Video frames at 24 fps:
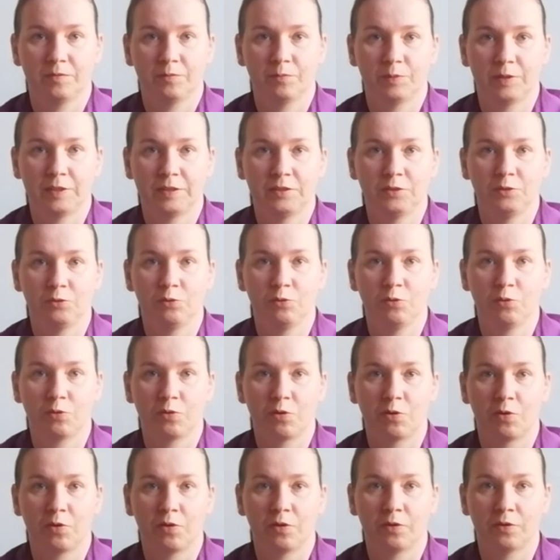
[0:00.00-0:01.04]
when you look
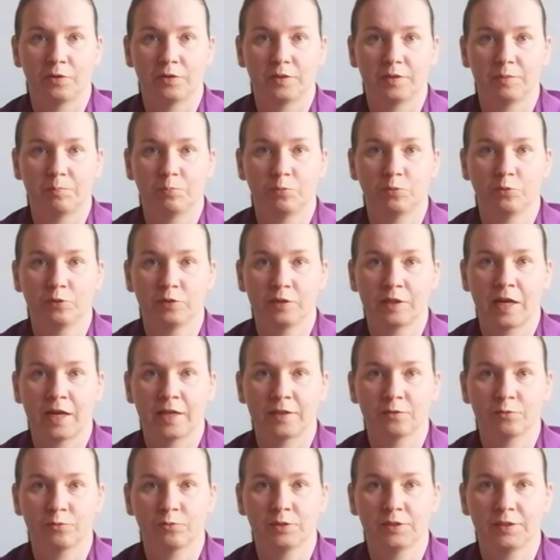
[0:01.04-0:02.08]
on a poor
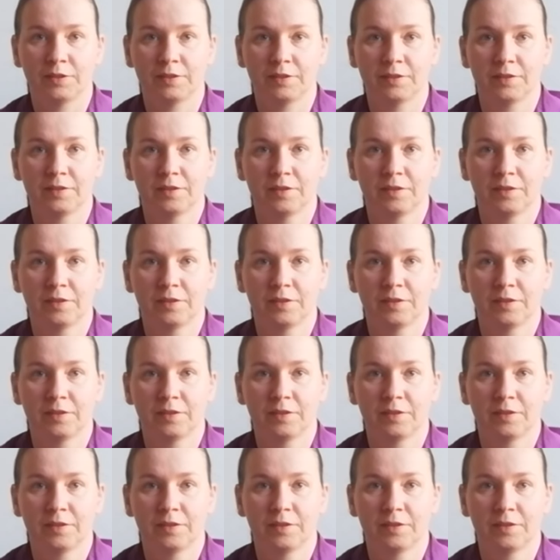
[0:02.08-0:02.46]
country.